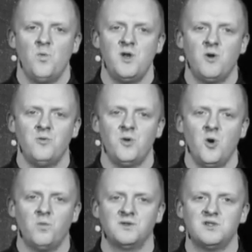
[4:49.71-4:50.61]
We don't
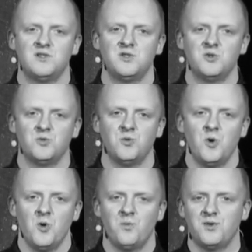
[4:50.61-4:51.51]
know what to do
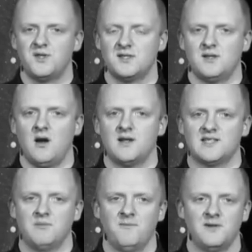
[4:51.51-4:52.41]
with this God.
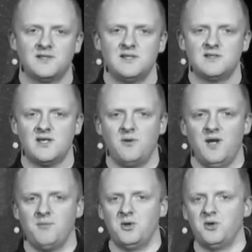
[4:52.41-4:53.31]
Some of us consider
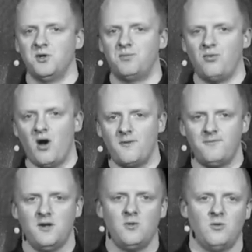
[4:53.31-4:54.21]
him a good
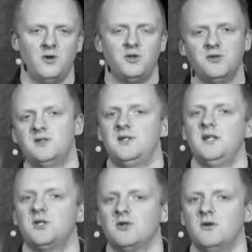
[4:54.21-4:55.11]
prophet or a good
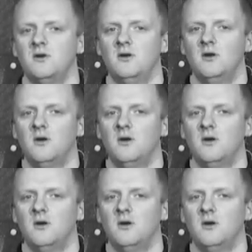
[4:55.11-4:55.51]
teacher,